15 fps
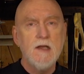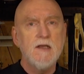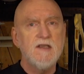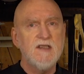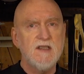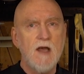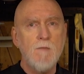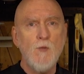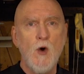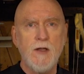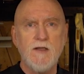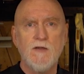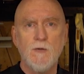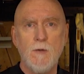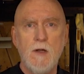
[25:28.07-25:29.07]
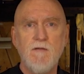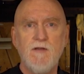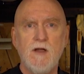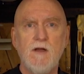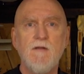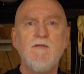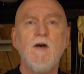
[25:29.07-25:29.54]
somewhat
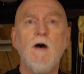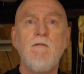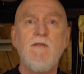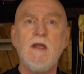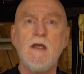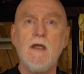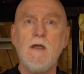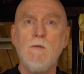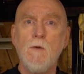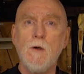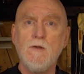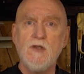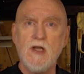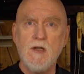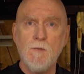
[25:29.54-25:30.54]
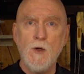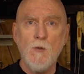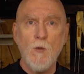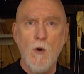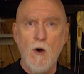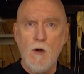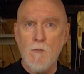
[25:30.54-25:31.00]
derivative of the Iwo Jima
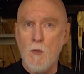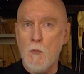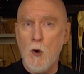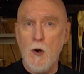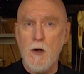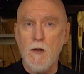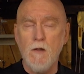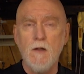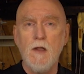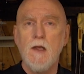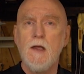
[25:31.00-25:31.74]
War Memorial,